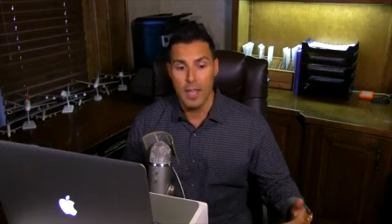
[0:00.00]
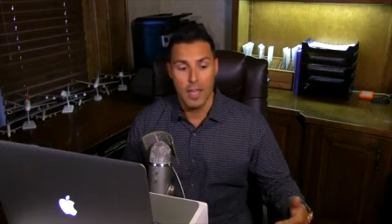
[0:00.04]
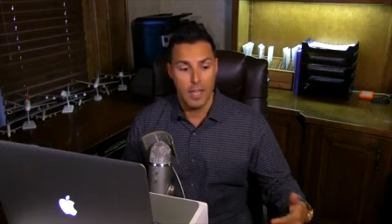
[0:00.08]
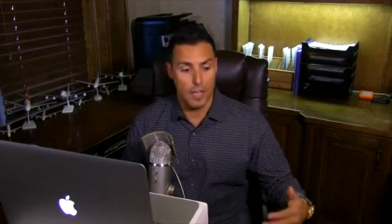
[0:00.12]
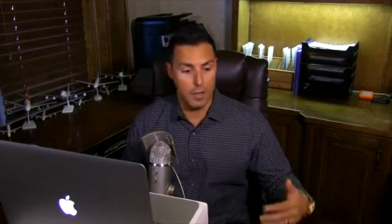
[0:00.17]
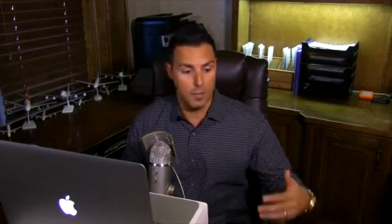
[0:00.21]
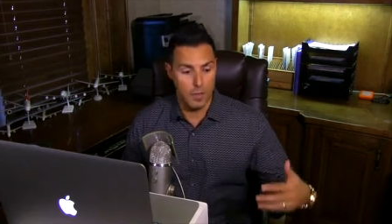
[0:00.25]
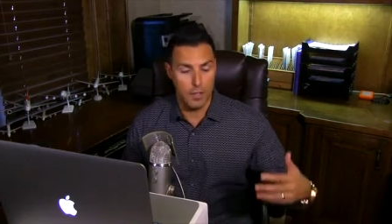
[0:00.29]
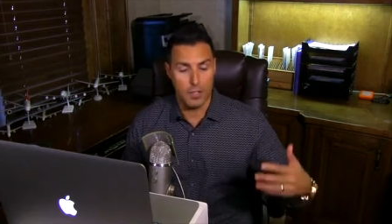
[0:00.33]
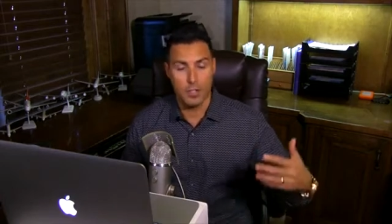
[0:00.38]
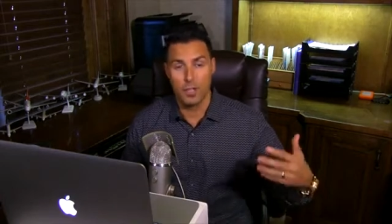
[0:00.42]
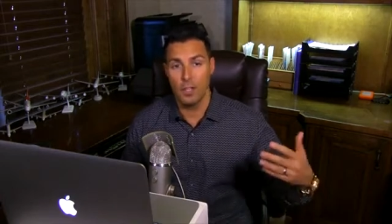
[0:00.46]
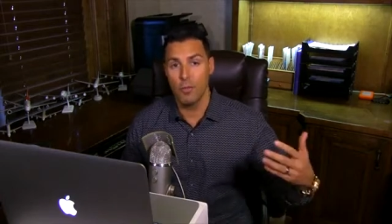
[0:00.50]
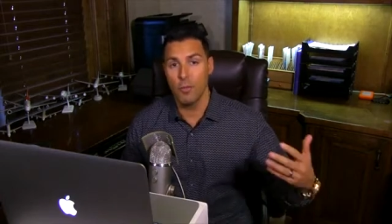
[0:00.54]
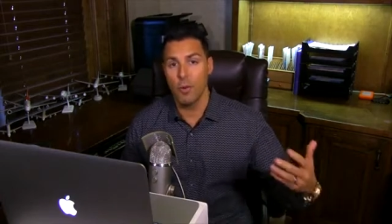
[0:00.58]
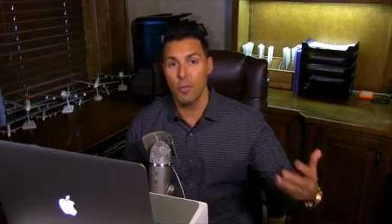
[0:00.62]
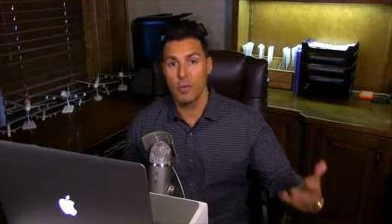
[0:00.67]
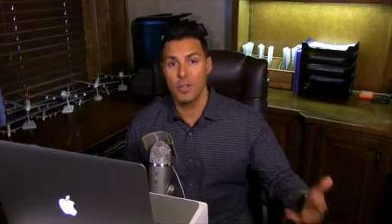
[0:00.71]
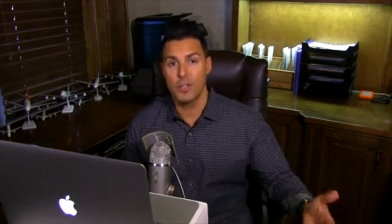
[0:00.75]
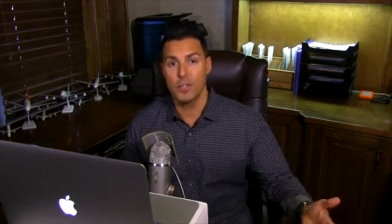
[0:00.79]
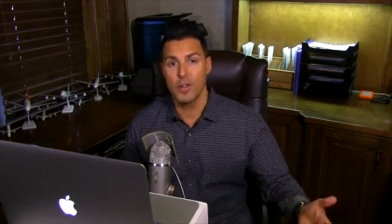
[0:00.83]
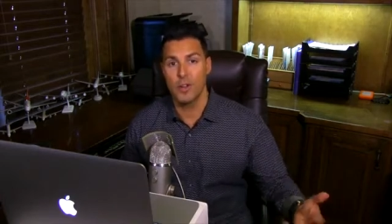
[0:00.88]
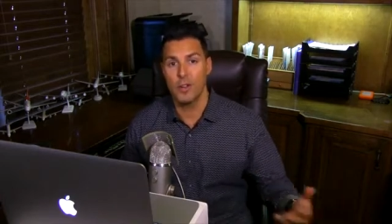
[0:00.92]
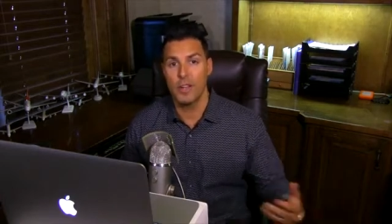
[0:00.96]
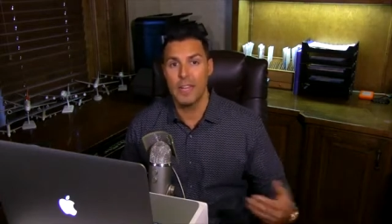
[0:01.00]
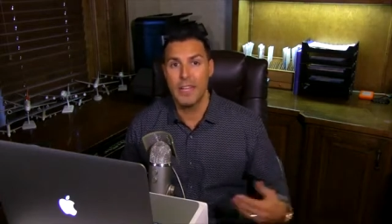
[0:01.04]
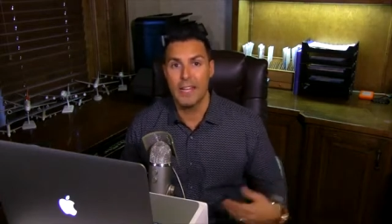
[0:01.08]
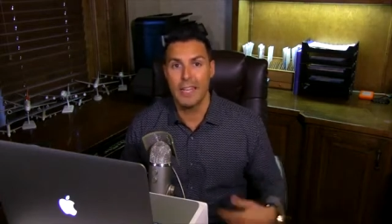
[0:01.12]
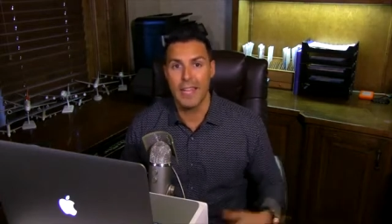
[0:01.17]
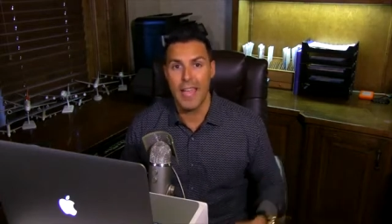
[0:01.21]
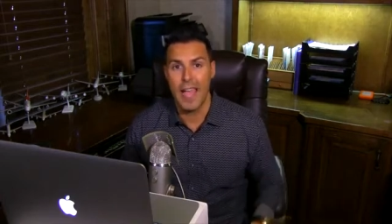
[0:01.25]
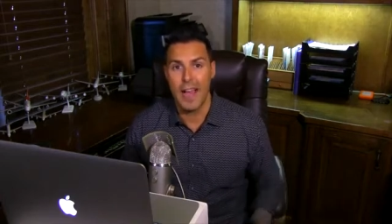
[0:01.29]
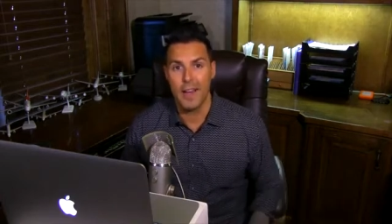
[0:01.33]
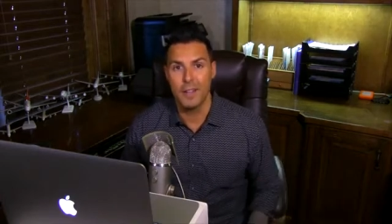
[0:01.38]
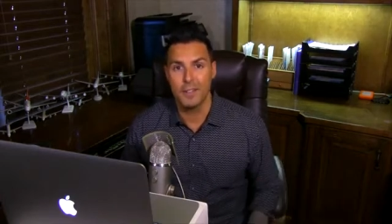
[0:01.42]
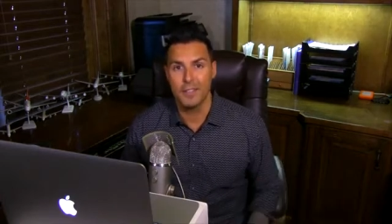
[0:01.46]
And eventually when we start
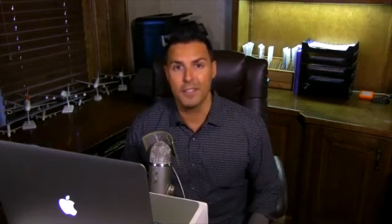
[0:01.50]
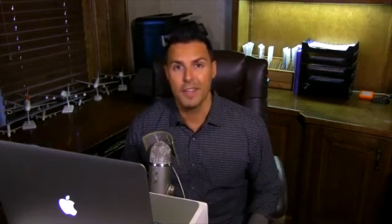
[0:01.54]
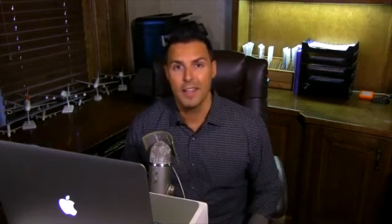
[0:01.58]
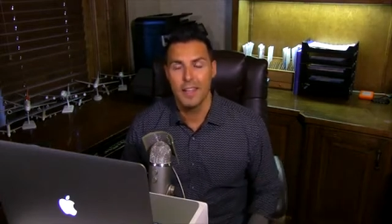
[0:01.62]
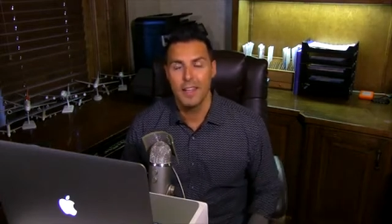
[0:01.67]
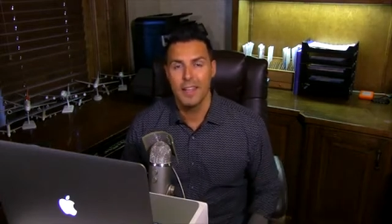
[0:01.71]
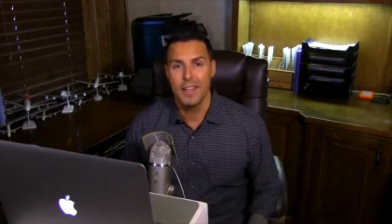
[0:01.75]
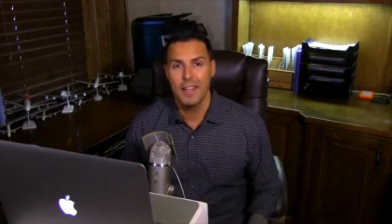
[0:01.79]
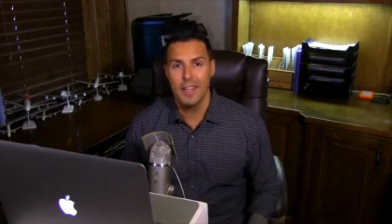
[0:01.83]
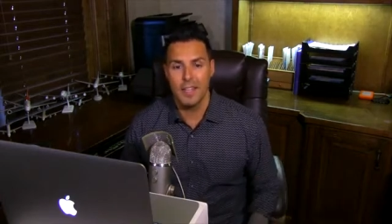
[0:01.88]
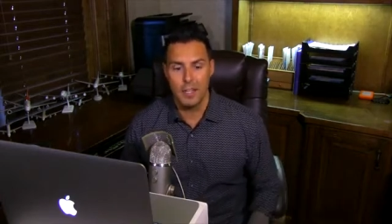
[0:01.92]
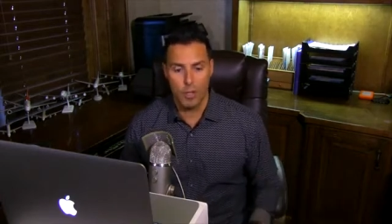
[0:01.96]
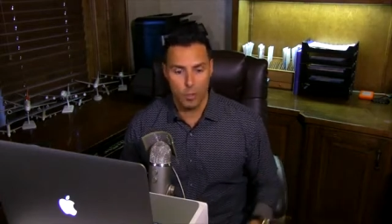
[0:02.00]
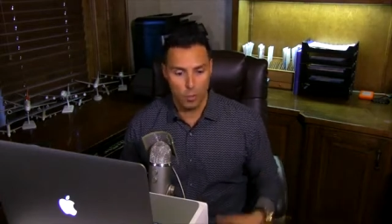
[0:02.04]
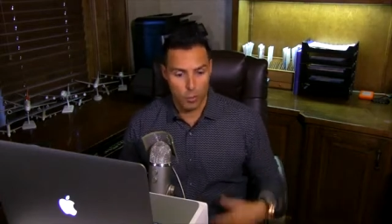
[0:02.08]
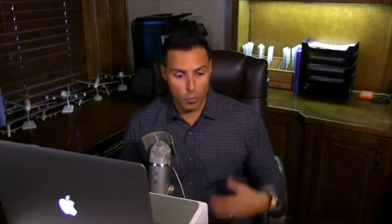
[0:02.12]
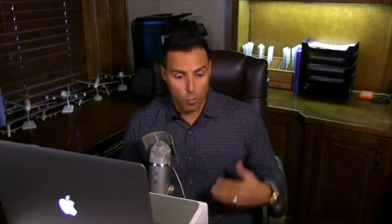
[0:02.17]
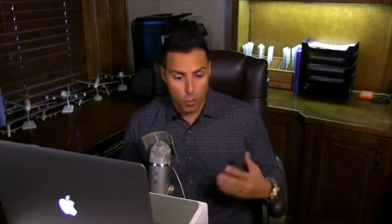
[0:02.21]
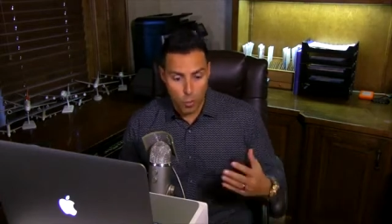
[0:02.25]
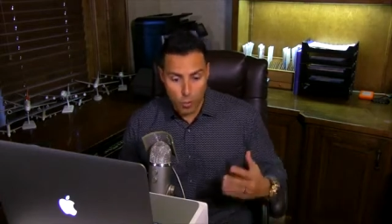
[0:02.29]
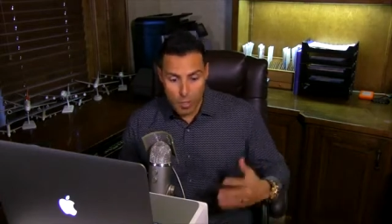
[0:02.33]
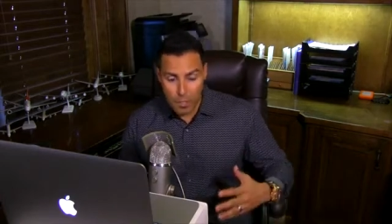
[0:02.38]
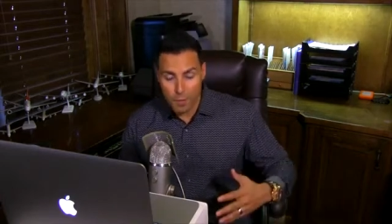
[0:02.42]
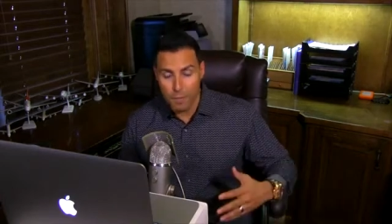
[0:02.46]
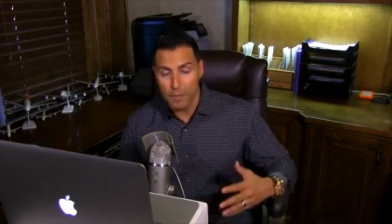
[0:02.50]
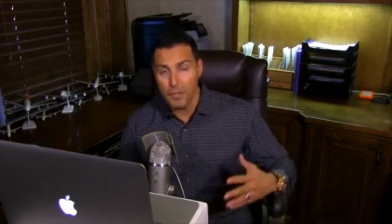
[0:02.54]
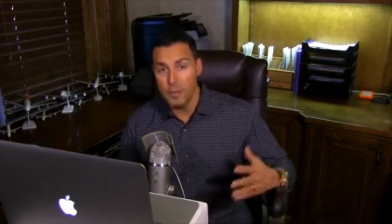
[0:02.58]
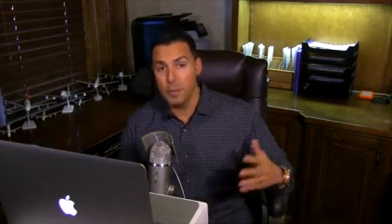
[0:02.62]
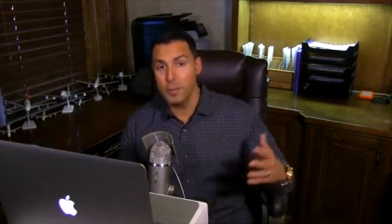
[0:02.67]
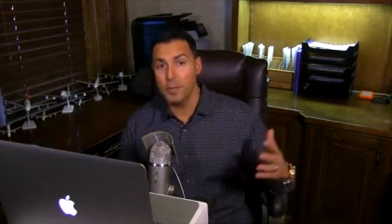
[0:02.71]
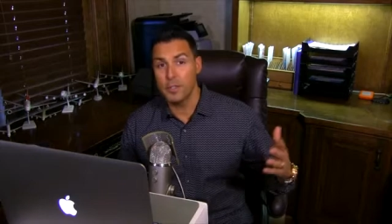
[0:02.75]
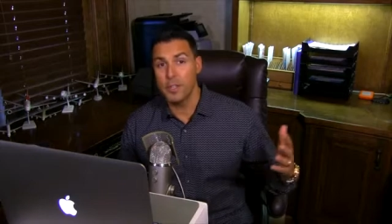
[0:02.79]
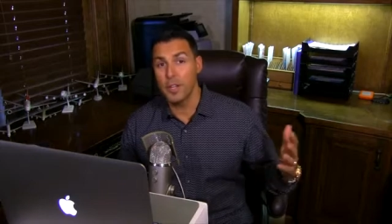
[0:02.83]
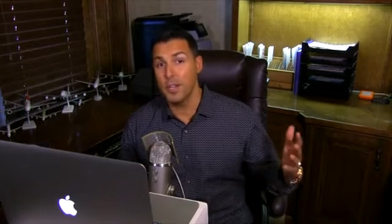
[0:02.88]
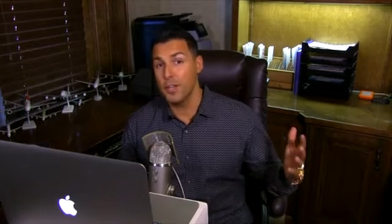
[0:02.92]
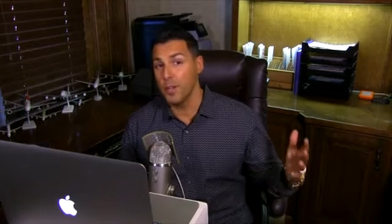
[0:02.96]
eating out, 20 to
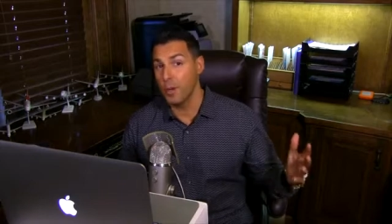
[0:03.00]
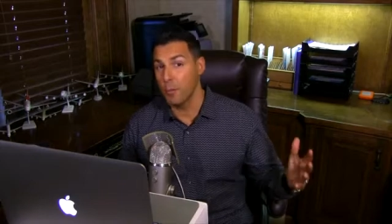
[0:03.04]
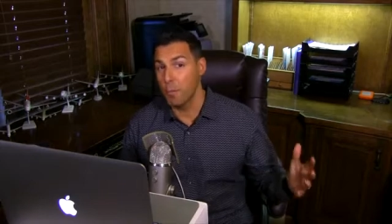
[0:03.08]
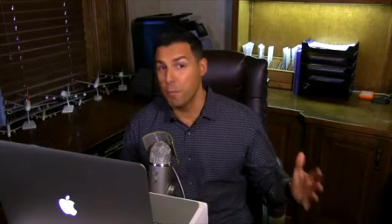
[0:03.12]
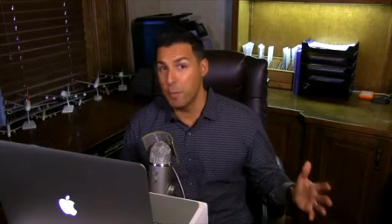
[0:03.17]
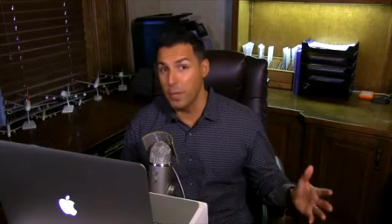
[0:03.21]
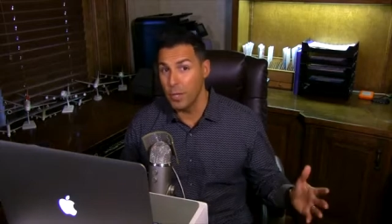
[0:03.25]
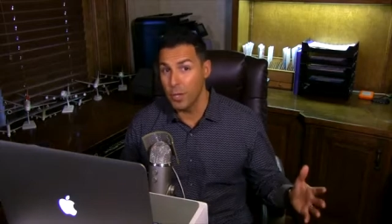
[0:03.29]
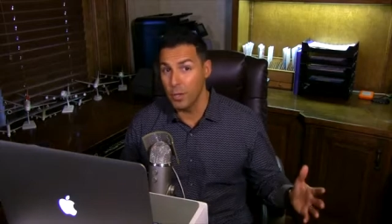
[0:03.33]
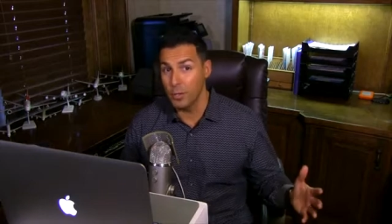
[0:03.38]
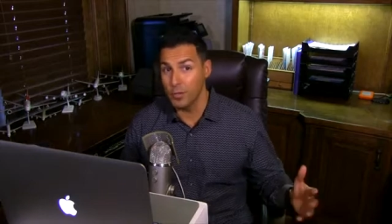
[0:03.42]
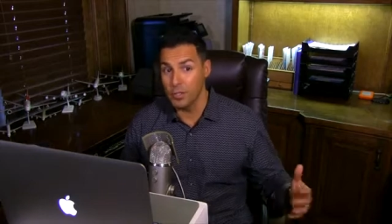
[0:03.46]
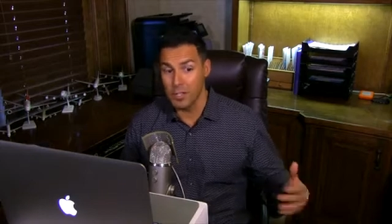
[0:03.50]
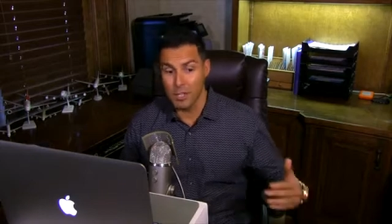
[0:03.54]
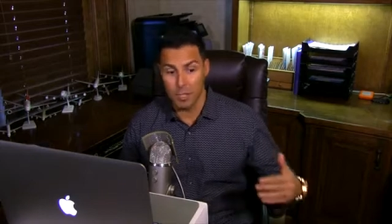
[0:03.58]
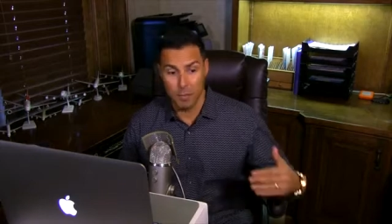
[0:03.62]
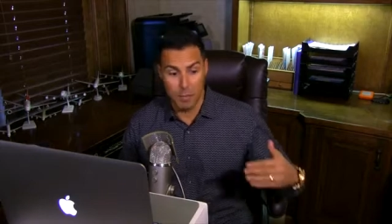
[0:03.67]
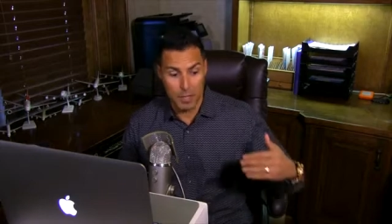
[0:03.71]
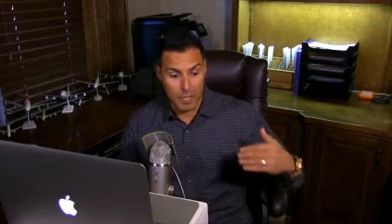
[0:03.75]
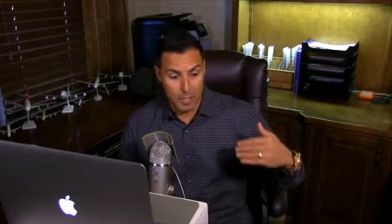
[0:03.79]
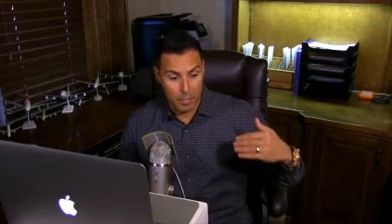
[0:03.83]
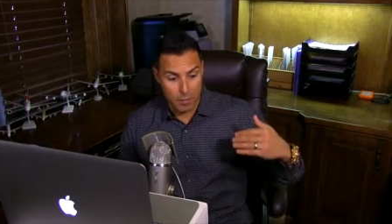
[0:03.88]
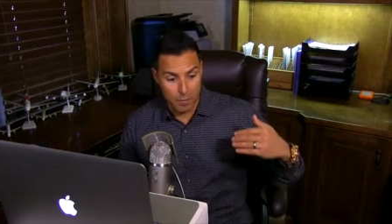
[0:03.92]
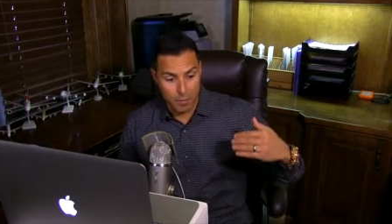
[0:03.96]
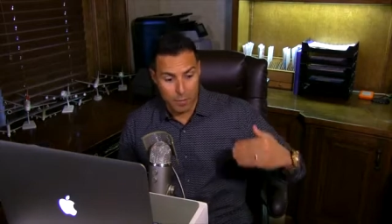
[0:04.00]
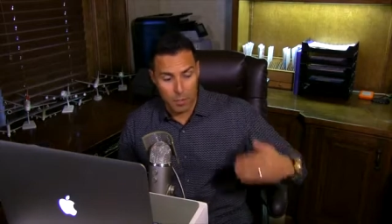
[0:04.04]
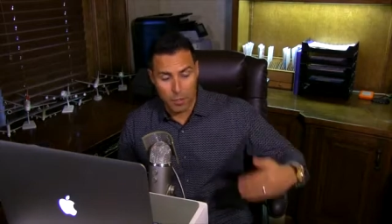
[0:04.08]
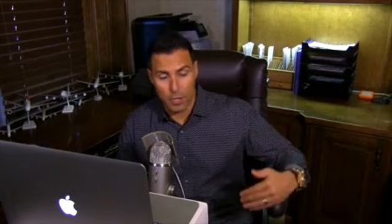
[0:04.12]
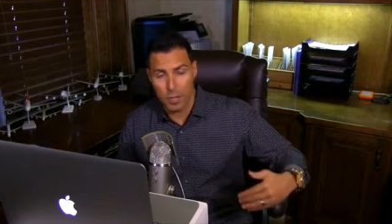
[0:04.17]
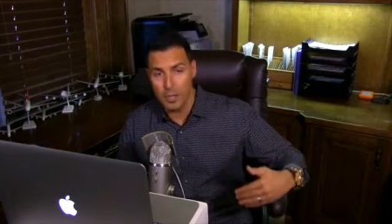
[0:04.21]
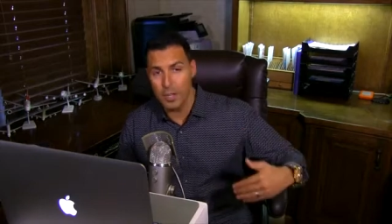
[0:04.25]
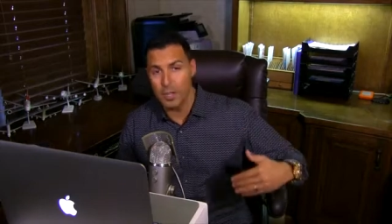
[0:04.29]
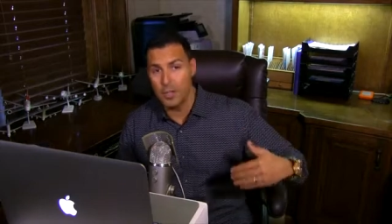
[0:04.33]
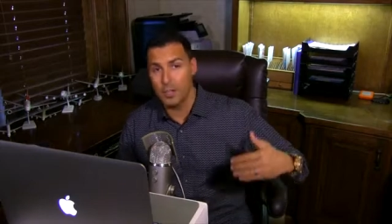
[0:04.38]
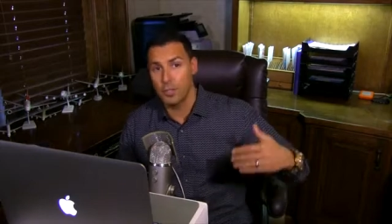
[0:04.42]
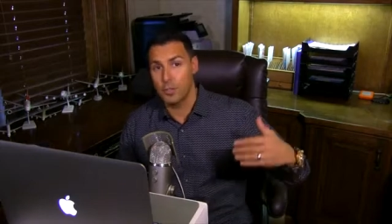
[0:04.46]
50% of your bill is going to be
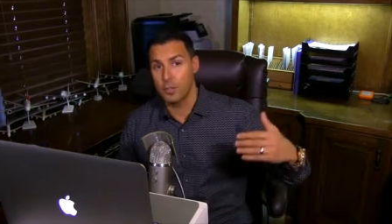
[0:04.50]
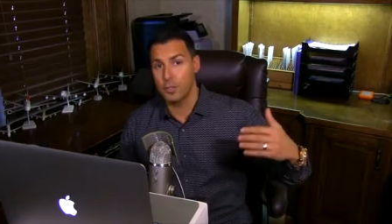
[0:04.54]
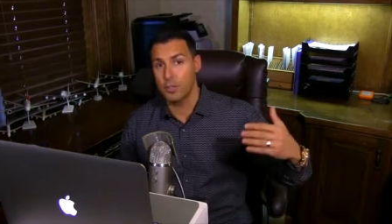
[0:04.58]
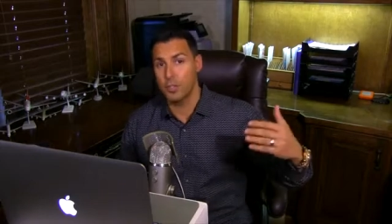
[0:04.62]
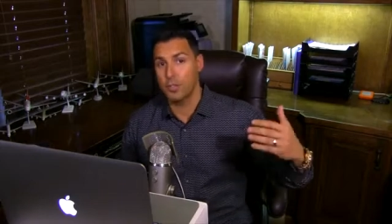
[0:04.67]
converted into